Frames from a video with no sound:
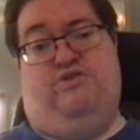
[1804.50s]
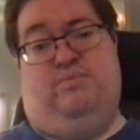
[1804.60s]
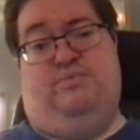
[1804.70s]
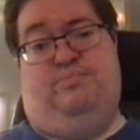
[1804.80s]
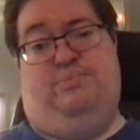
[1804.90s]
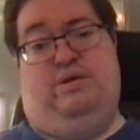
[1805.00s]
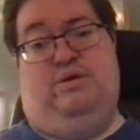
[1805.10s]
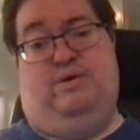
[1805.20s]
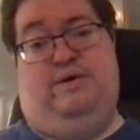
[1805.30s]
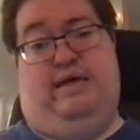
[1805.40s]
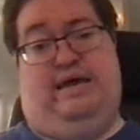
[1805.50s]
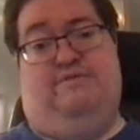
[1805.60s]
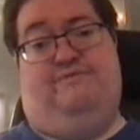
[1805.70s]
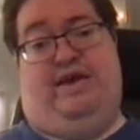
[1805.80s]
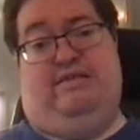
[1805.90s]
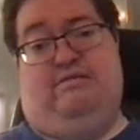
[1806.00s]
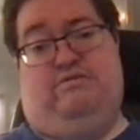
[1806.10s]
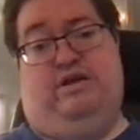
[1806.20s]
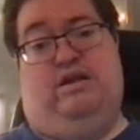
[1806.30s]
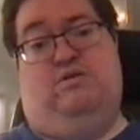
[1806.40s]
number p. And in fact, our
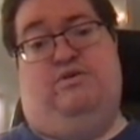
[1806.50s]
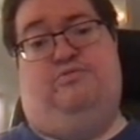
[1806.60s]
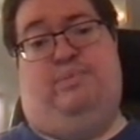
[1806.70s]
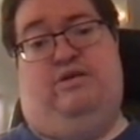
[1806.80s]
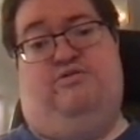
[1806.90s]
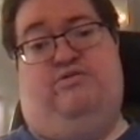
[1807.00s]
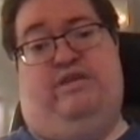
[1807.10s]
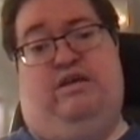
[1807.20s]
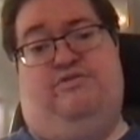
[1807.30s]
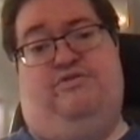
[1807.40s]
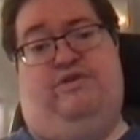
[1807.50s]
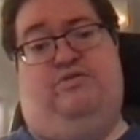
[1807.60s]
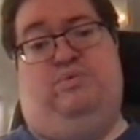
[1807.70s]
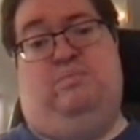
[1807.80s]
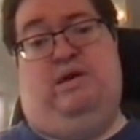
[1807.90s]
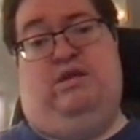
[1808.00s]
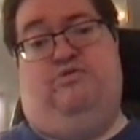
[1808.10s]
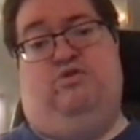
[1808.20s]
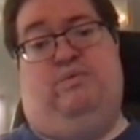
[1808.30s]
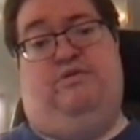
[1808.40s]
Taylor expansion tells us that the remainder
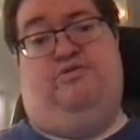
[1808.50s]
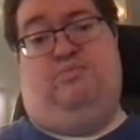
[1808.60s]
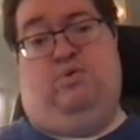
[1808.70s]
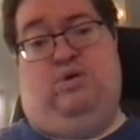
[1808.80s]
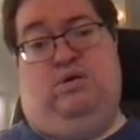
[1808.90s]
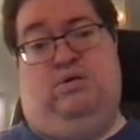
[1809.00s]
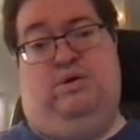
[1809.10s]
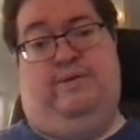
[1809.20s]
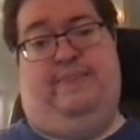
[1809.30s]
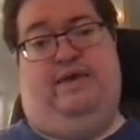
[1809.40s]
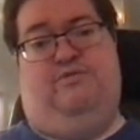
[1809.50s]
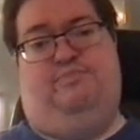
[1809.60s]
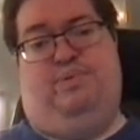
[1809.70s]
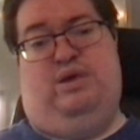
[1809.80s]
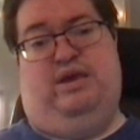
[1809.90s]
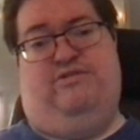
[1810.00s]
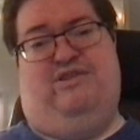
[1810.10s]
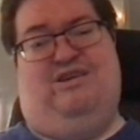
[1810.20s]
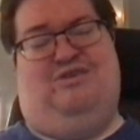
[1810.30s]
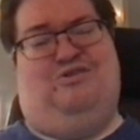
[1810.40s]
term gets smaller if p gets
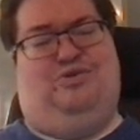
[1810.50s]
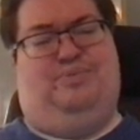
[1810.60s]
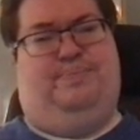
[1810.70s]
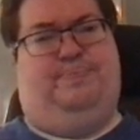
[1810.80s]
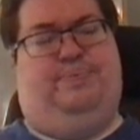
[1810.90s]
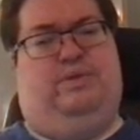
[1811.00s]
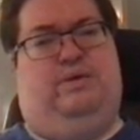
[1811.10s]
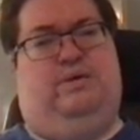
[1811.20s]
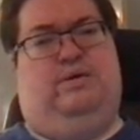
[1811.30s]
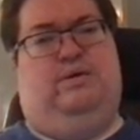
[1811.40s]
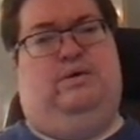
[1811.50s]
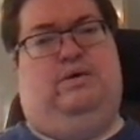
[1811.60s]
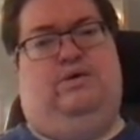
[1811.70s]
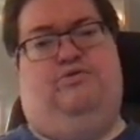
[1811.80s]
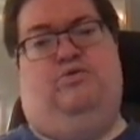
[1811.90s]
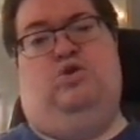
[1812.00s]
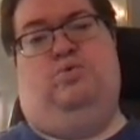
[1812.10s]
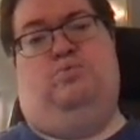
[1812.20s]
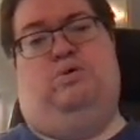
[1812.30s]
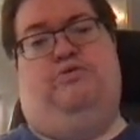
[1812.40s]
larger. So you
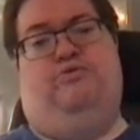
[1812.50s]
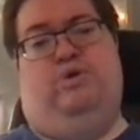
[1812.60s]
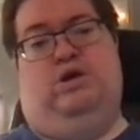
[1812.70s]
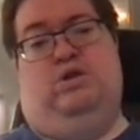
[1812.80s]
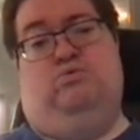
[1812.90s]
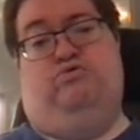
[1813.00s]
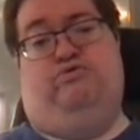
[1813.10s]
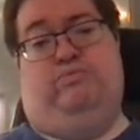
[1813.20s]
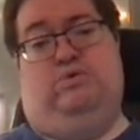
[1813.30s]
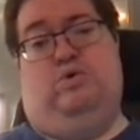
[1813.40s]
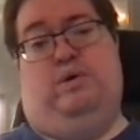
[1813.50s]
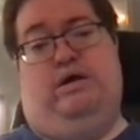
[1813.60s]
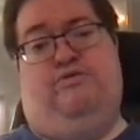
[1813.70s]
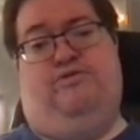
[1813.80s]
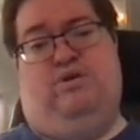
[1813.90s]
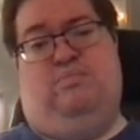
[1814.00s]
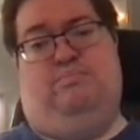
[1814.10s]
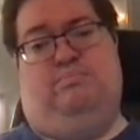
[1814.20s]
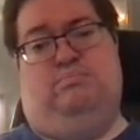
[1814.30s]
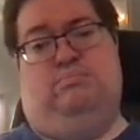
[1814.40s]
would want to include quite some